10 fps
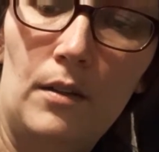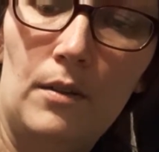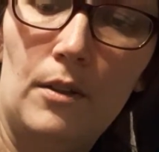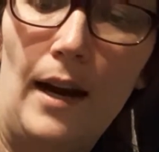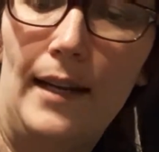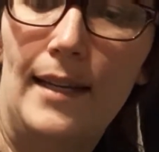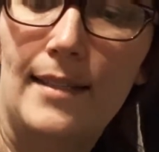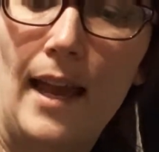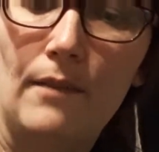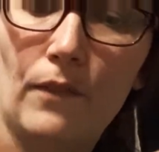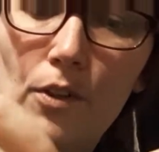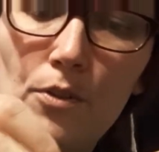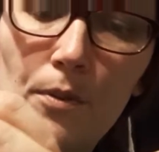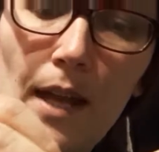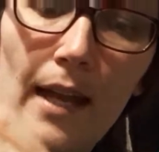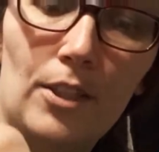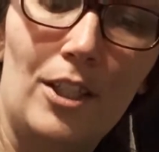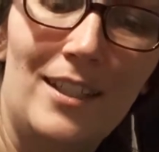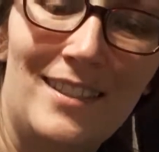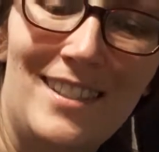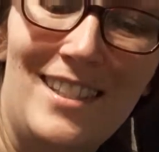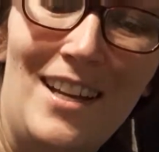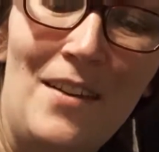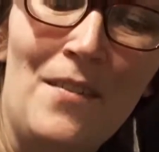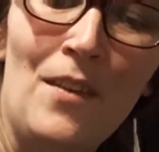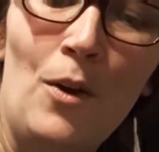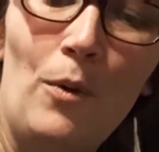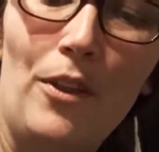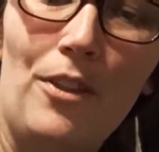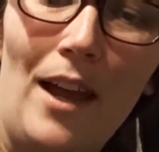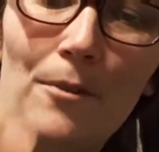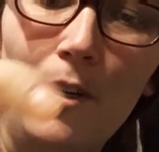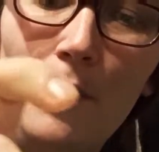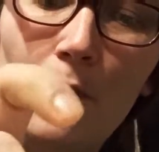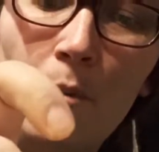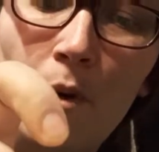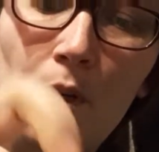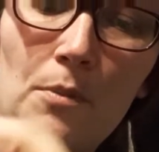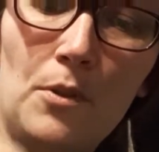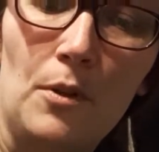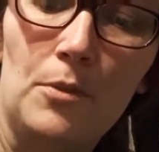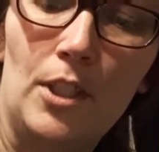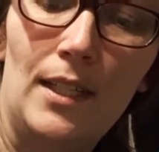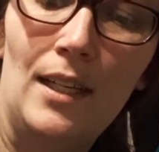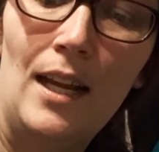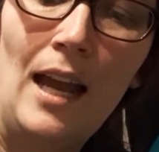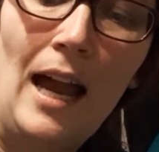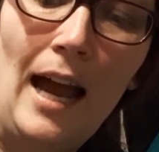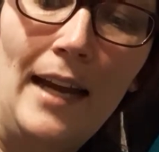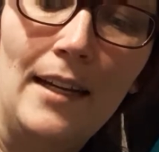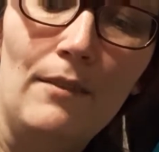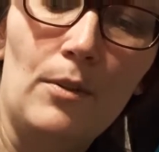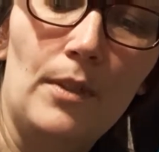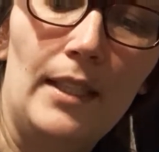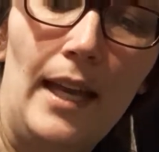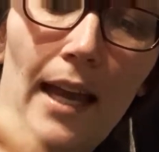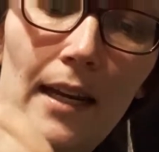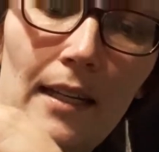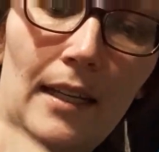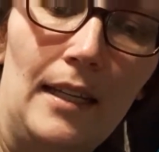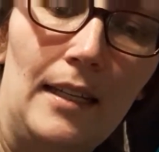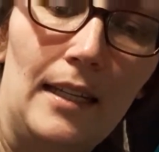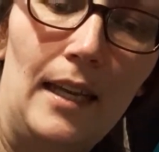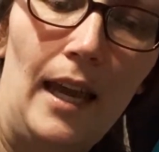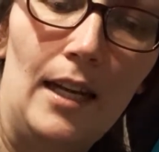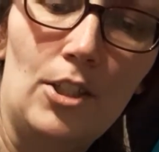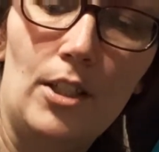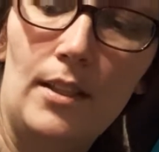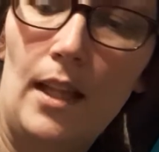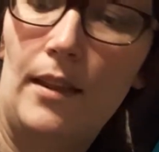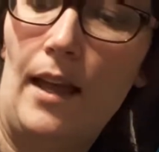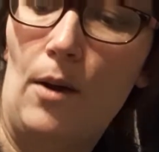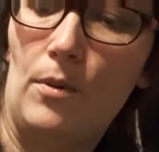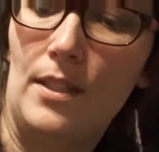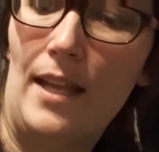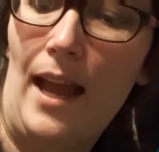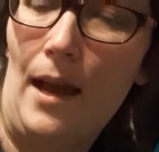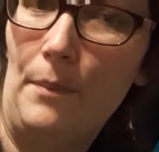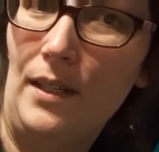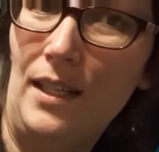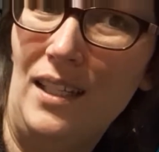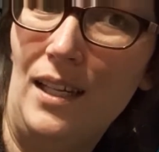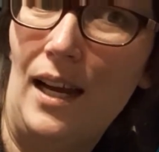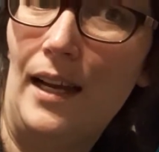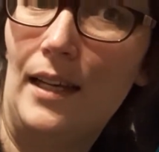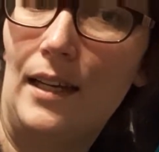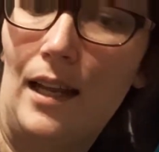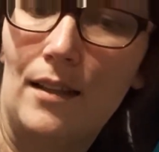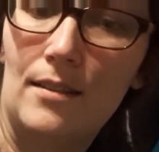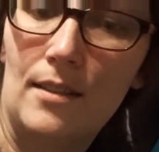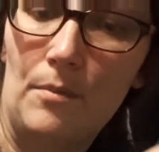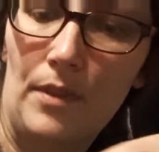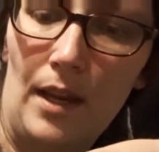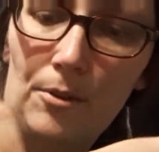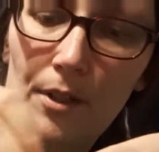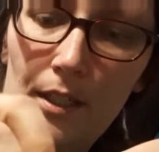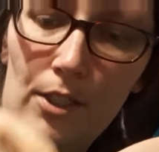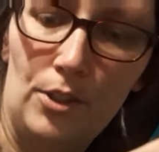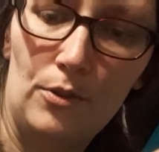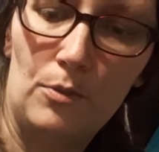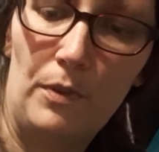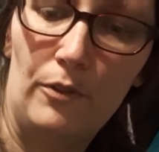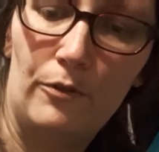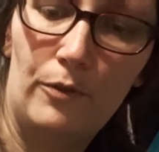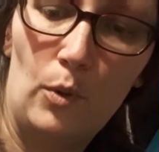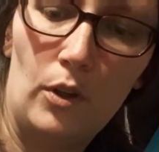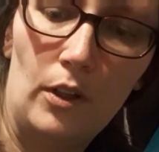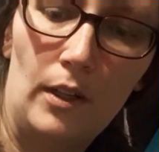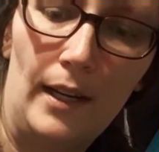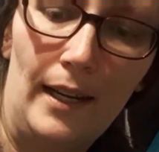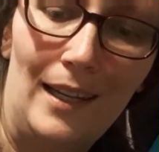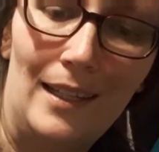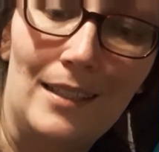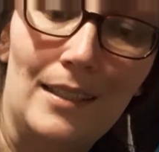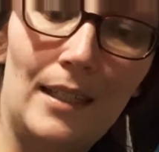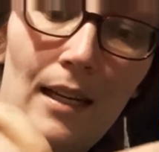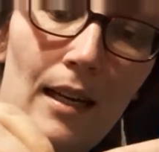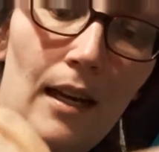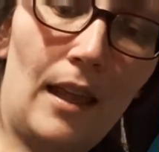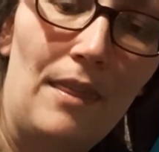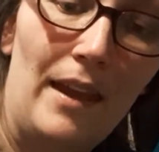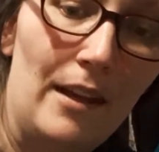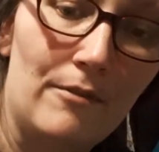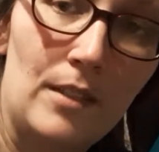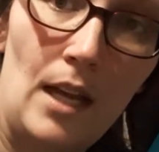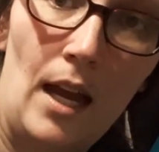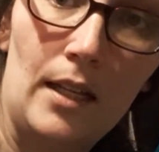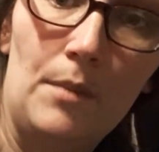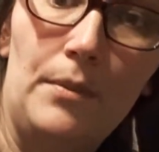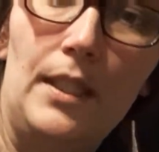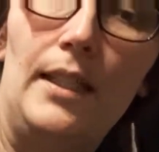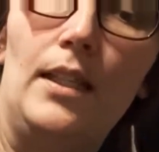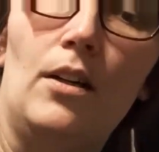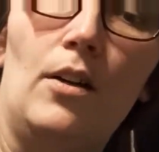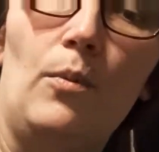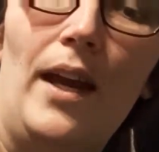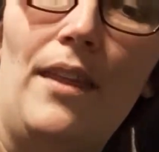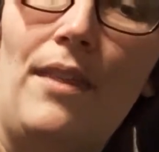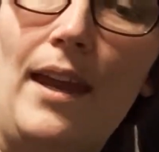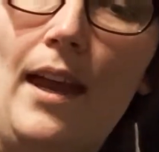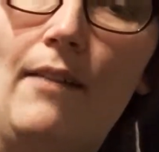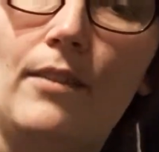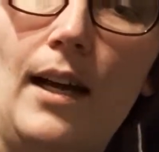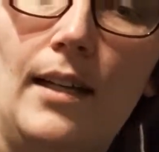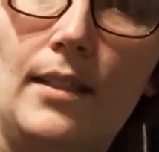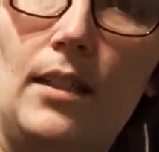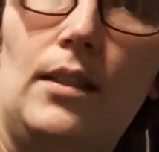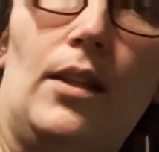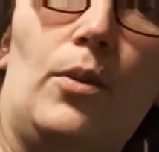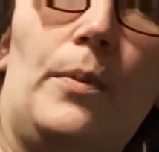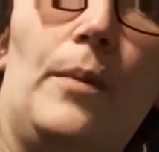or I guess adverse reactions with thyroid hormone absorption. I never really had any indication that that was happening. I had had some thyroid issues before and they have not completely gone away. They have gotten a little bit